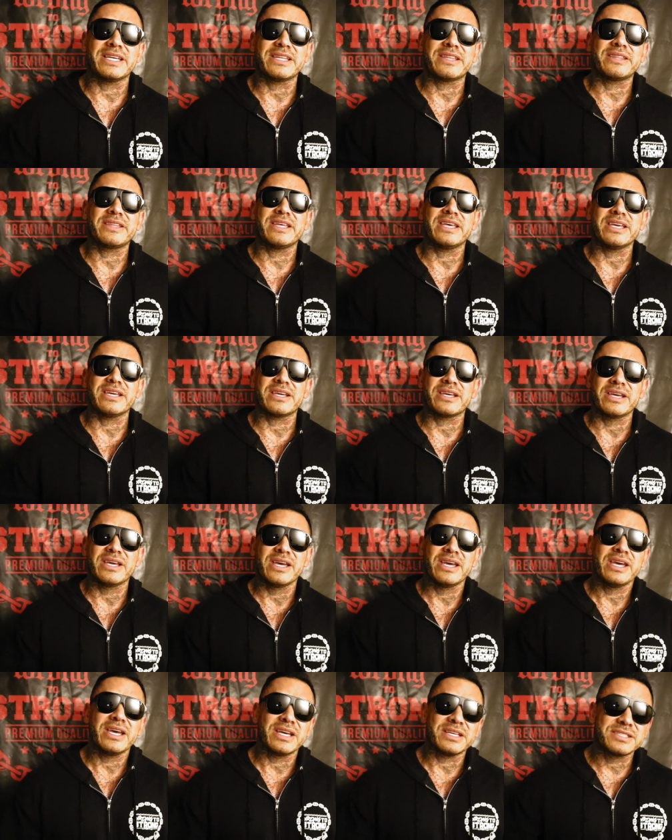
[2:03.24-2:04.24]
they think
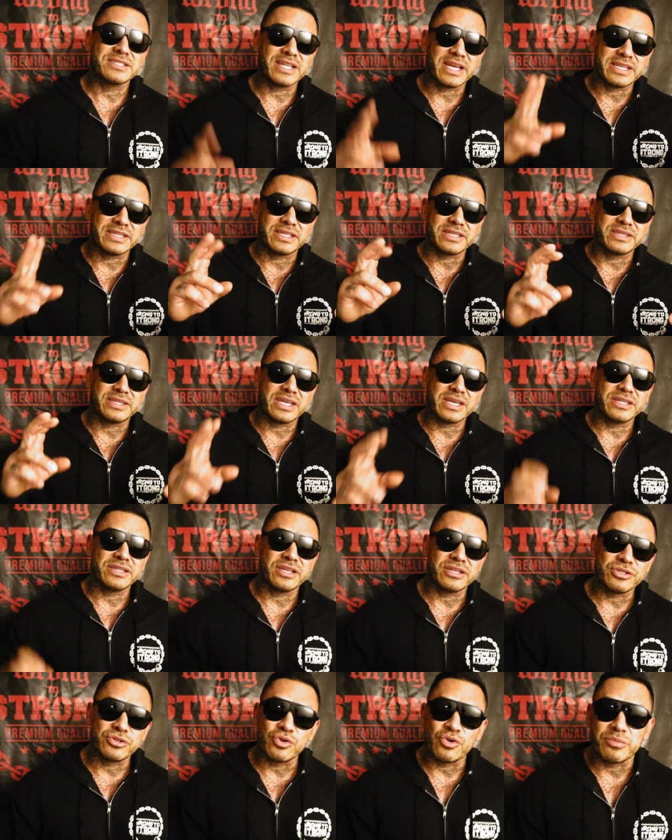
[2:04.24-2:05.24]
it's like the thing
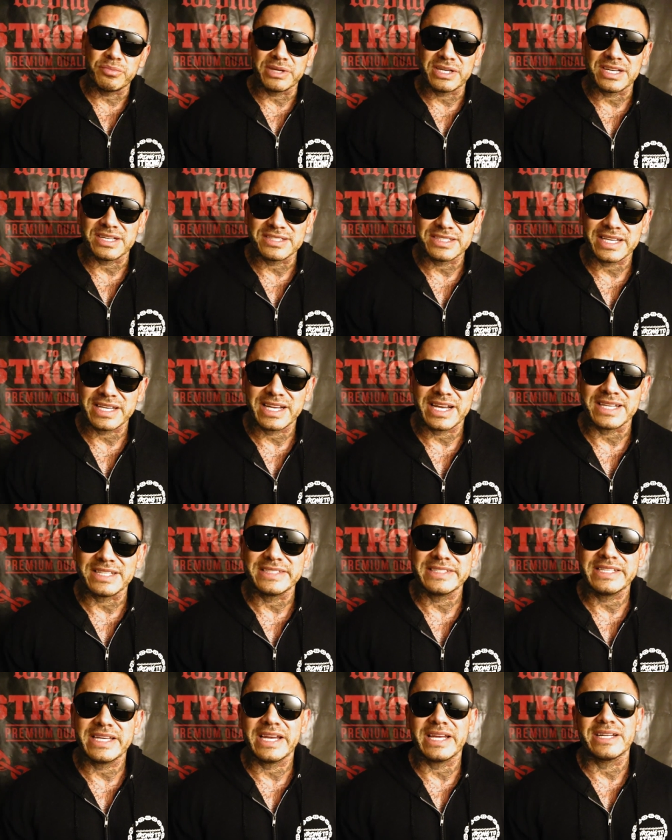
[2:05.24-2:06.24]
to do, because like I
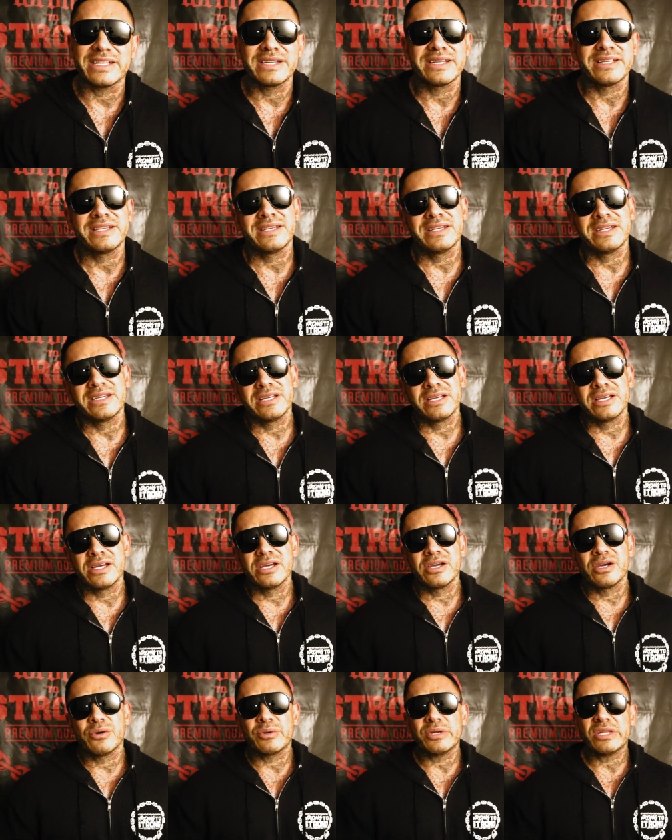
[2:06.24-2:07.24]
said,
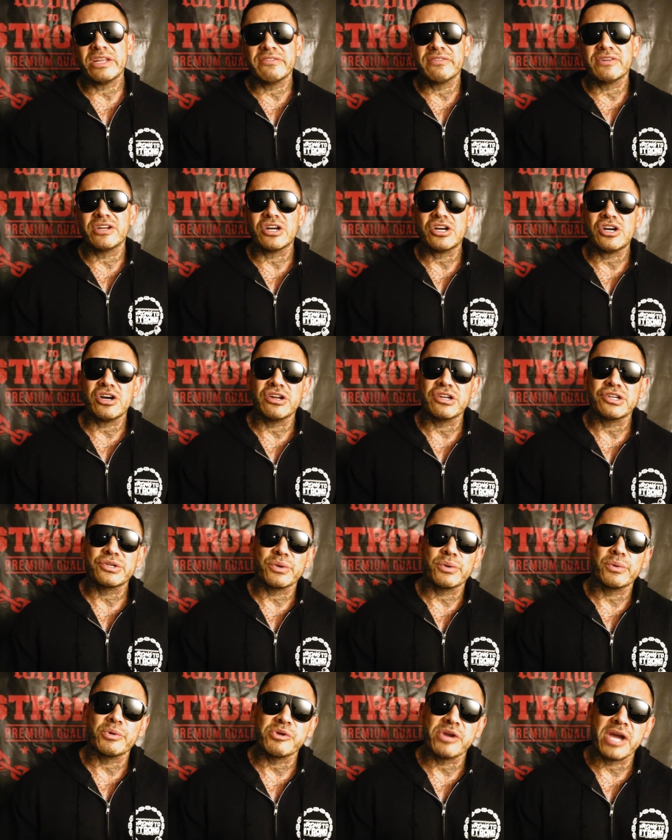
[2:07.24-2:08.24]
we live in a
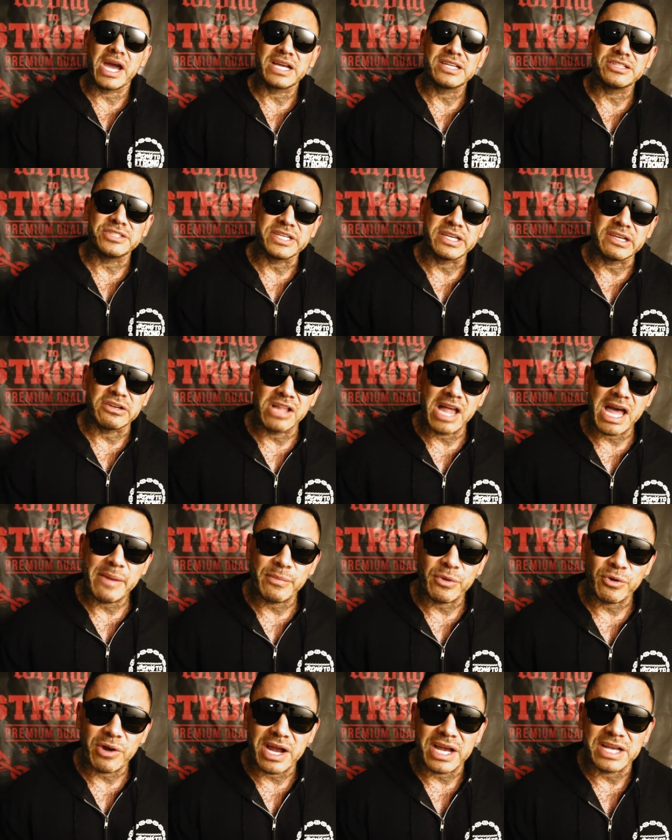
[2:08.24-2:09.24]
country where we actually
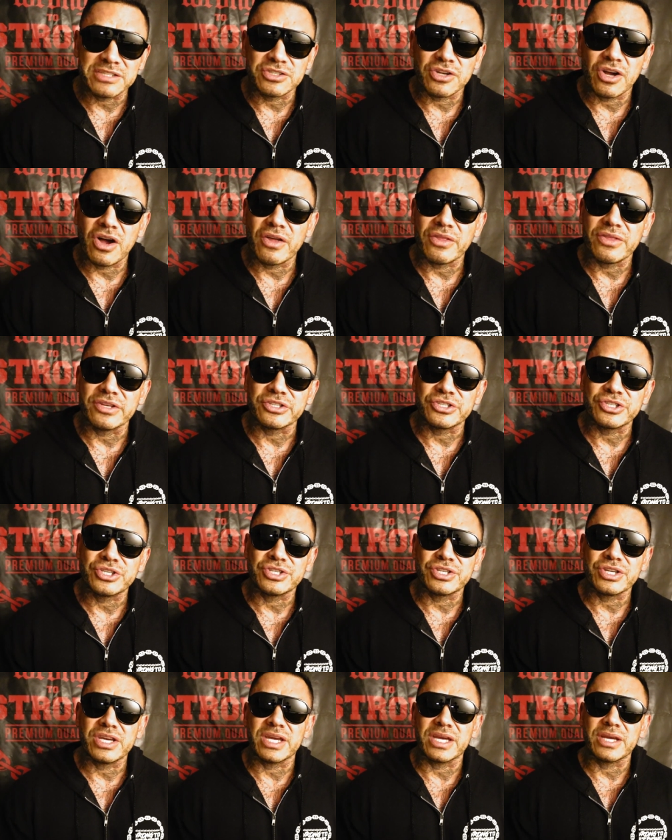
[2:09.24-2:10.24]
glamorize all this
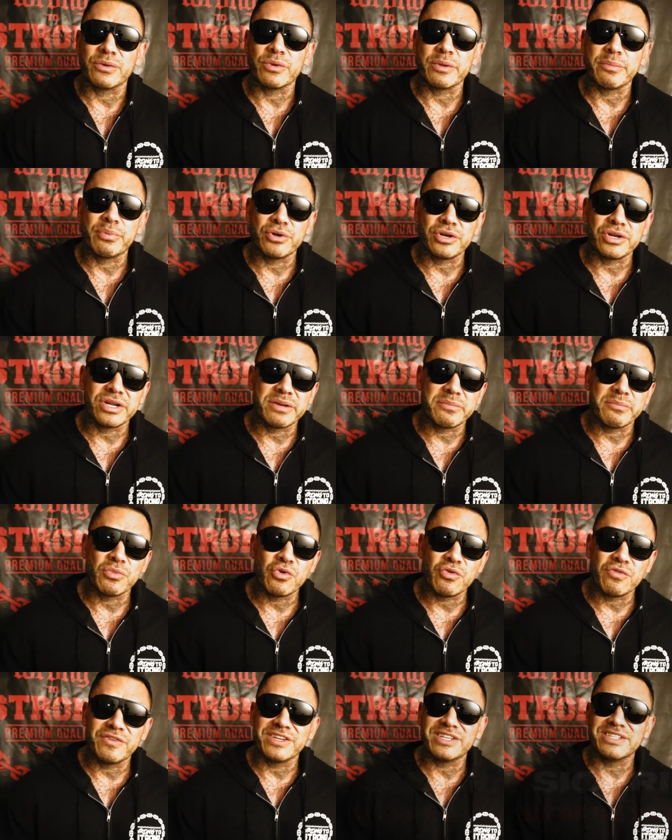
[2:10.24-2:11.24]
shit. We put it in
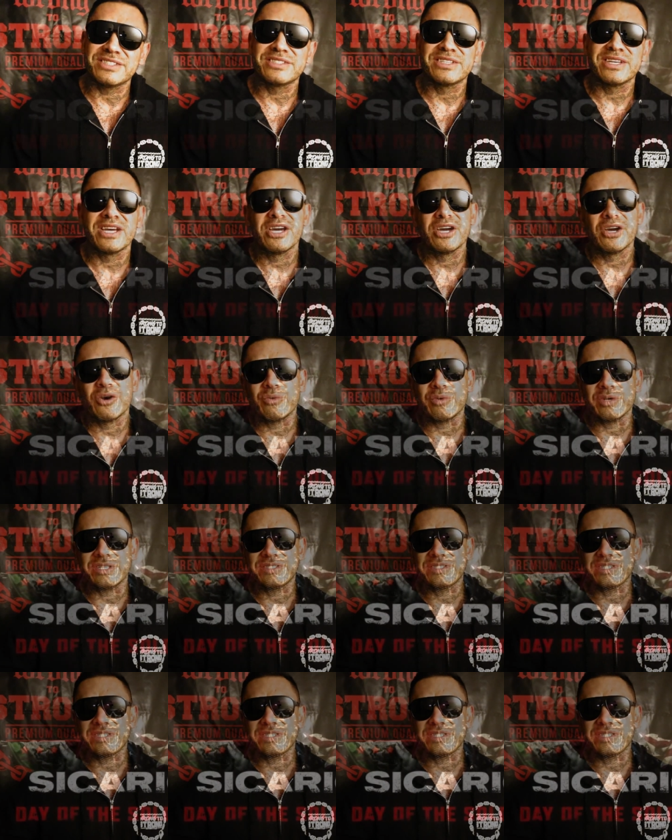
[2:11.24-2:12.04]
movies. We've